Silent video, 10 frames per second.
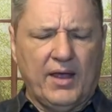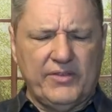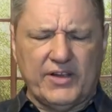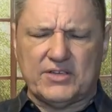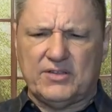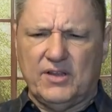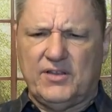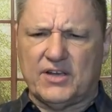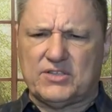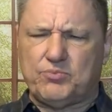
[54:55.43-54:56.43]
this,
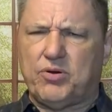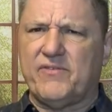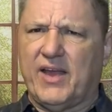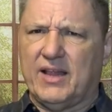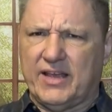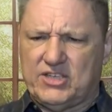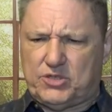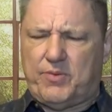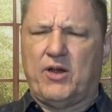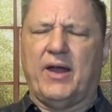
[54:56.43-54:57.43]
this prevailing
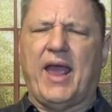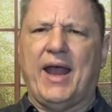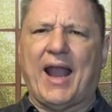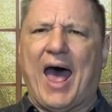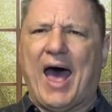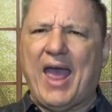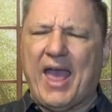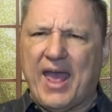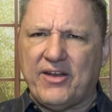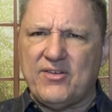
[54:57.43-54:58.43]
spirit, and I
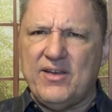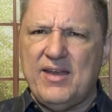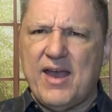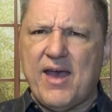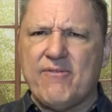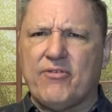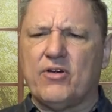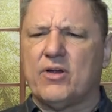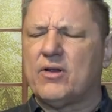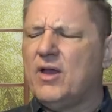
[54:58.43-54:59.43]
had
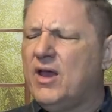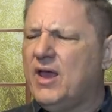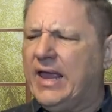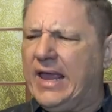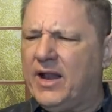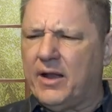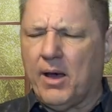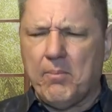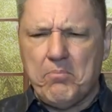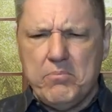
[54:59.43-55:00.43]
never in
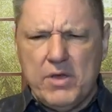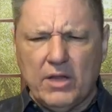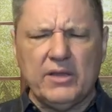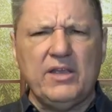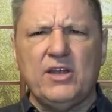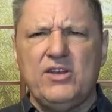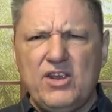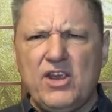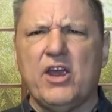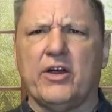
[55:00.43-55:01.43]
a million
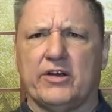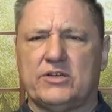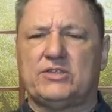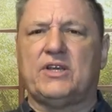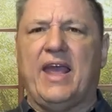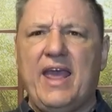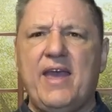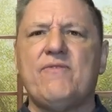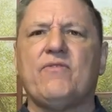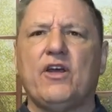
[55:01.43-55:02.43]
years
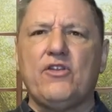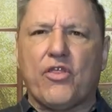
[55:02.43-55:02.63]
even